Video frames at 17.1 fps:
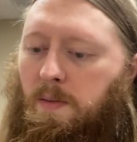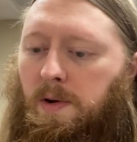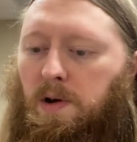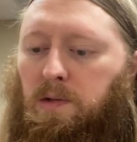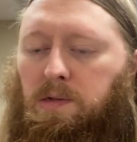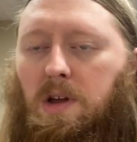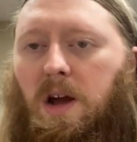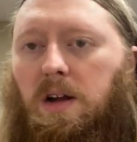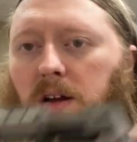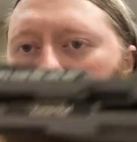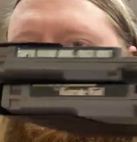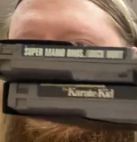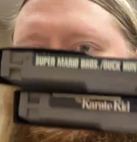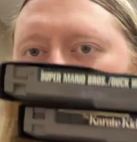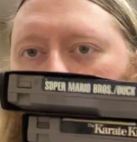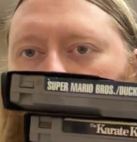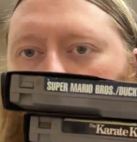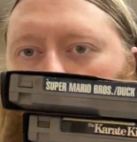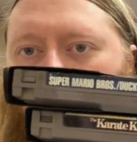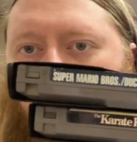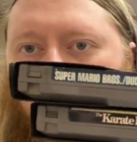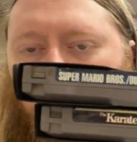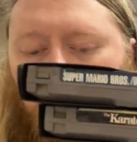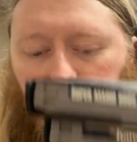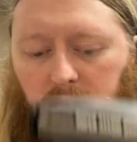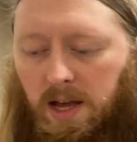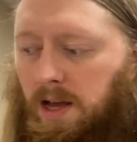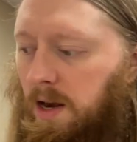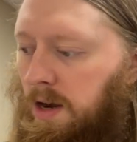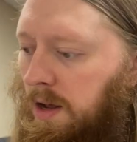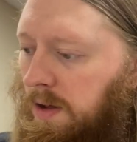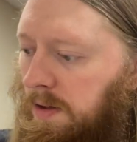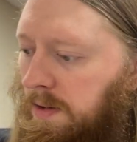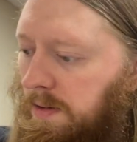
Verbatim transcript: Bros. Duck Hunt and Karate Kid,